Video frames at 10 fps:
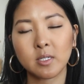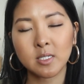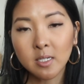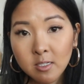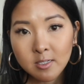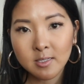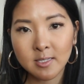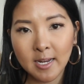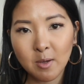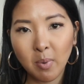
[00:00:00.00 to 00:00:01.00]
continue to
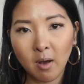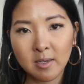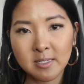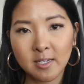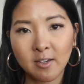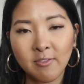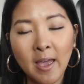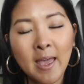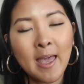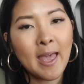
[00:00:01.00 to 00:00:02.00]
stay positive,
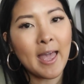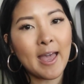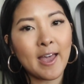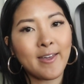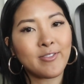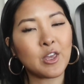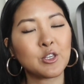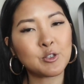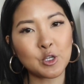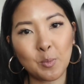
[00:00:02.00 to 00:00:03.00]
and thank
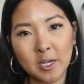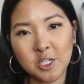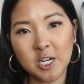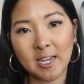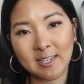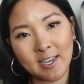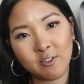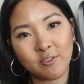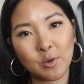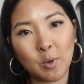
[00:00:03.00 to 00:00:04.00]
you so much
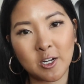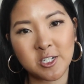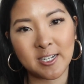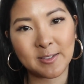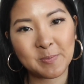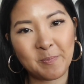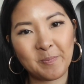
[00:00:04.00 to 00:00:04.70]
again for watching.